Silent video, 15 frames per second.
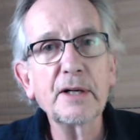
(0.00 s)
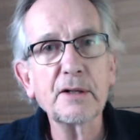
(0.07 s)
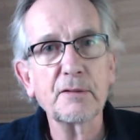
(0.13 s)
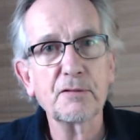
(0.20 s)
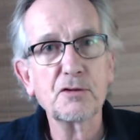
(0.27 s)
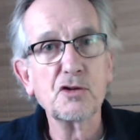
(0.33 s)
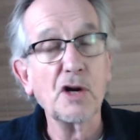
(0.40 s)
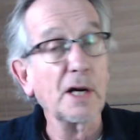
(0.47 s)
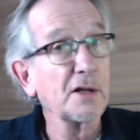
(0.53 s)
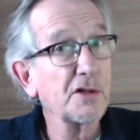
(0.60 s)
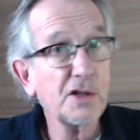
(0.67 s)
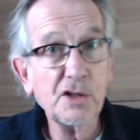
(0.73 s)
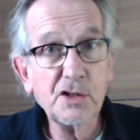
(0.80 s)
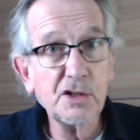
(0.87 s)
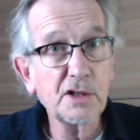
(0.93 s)
of
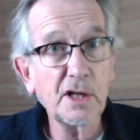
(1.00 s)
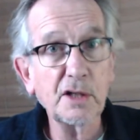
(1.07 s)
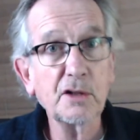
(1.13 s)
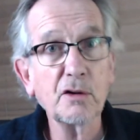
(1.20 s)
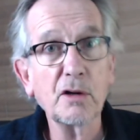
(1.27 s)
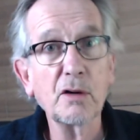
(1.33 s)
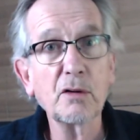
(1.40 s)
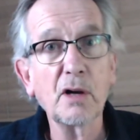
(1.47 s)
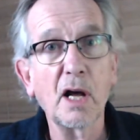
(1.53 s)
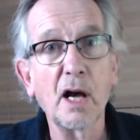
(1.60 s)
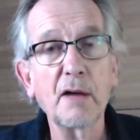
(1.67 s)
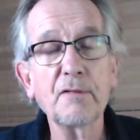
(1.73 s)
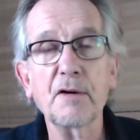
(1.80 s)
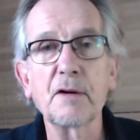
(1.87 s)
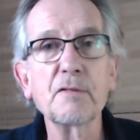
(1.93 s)
transition in your own
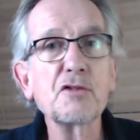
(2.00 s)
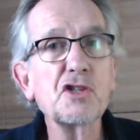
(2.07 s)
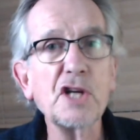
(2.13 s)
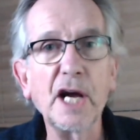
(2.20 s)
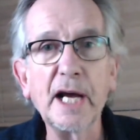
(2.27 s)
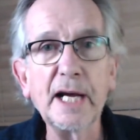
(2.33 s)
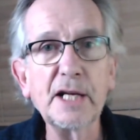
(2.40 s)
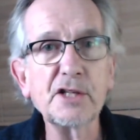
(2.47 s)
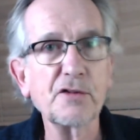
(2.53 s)
life, of change,